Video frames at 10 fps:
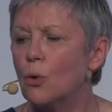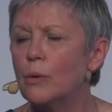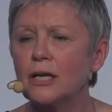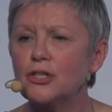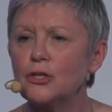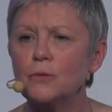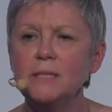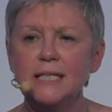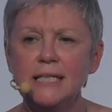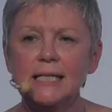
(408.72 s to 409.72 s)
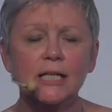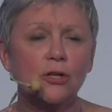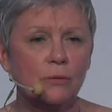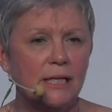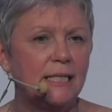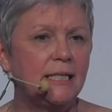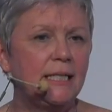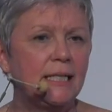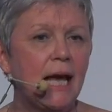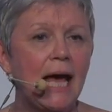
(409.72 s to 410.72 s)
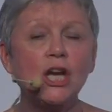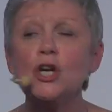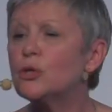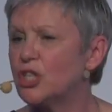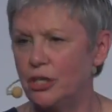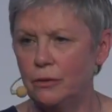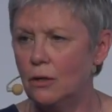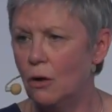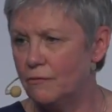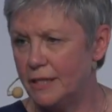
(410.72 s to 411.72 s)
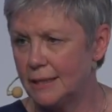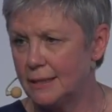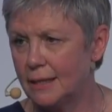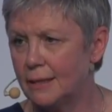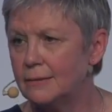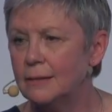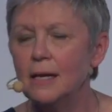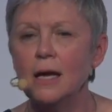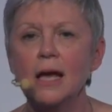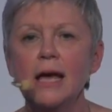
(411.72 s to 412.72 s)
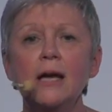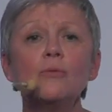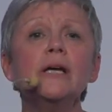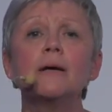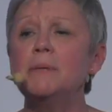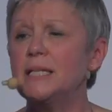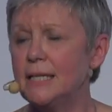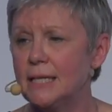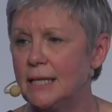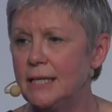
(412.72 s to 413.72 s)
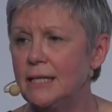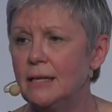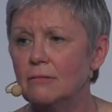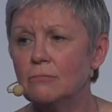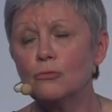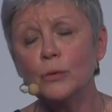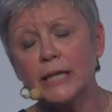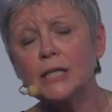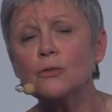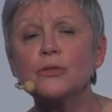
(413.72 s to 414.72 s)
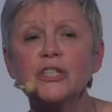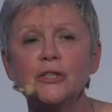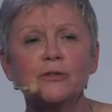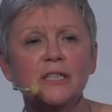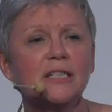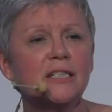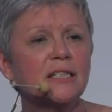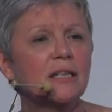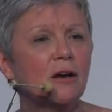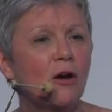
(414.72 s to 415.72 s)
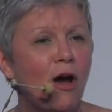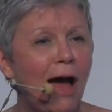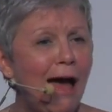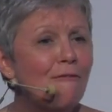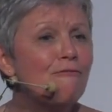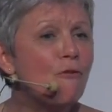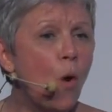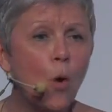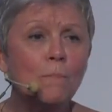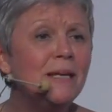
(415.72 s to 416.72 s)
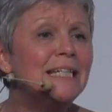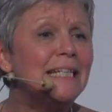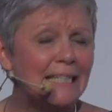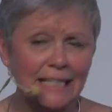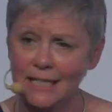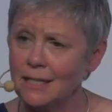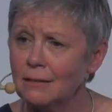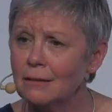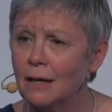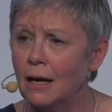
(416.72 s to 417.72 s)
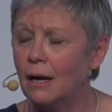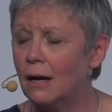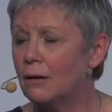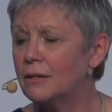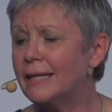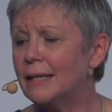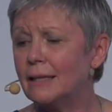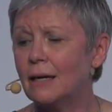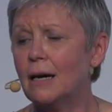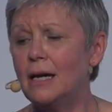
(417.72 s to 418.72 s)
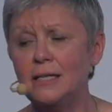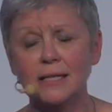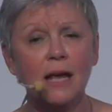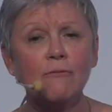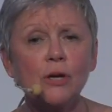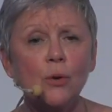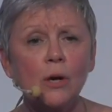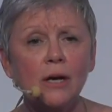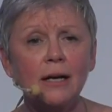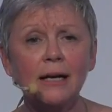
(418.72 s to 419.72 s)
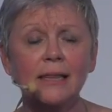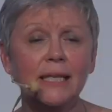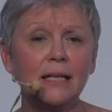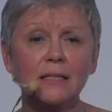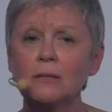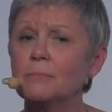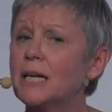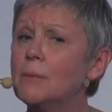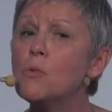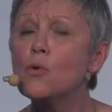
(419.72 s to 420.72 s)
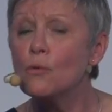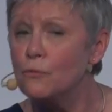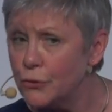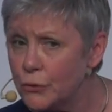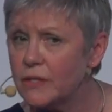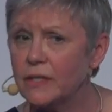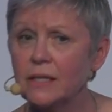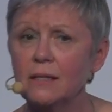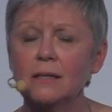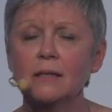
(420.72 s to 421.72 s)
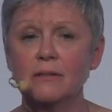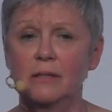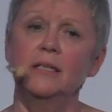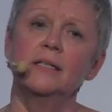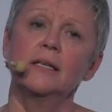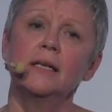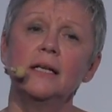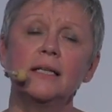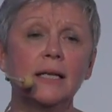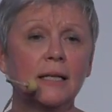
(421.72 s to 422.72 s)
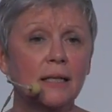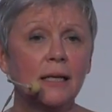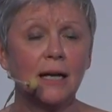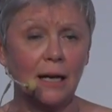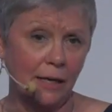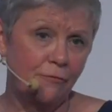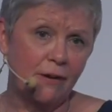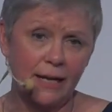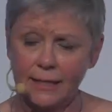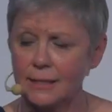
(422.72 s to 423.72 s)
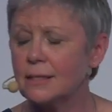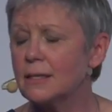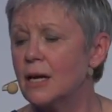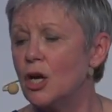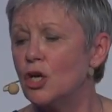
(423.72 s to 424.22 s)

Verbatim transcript: We are just basically creating a notion of data, and we are basically, we can consider this as a info obesity. Uh, data is everywhere, and there are sometimes more confusing things than clarify it.